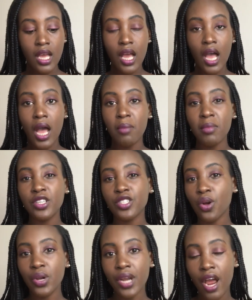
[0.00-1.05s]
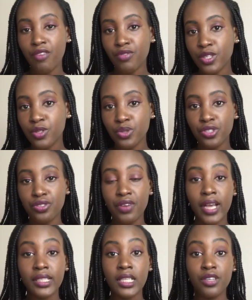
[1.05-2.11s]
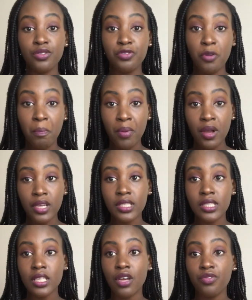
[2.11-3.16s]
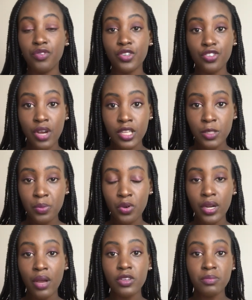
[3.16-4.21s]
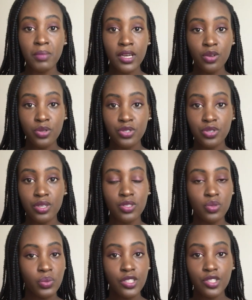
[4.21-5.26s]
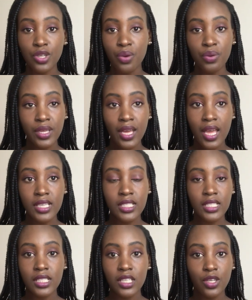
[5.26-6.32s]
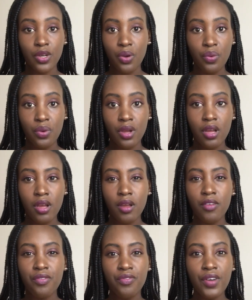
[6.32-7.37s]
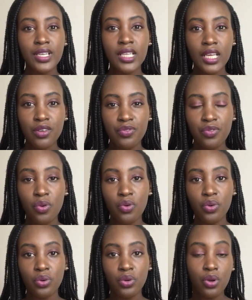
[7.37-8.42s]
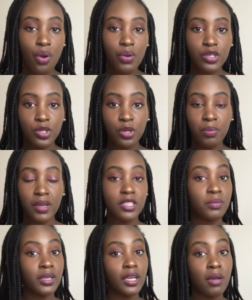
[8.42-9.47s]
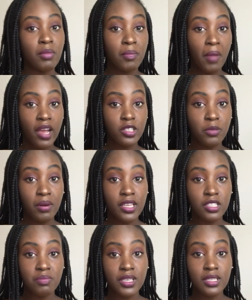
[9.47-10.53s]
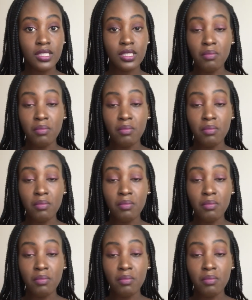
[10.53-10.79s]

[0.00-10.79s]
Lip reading: How much on average would you factor in for books, for transport? Now, as medical students, we don't get, funding for going to placement and coming back to placement.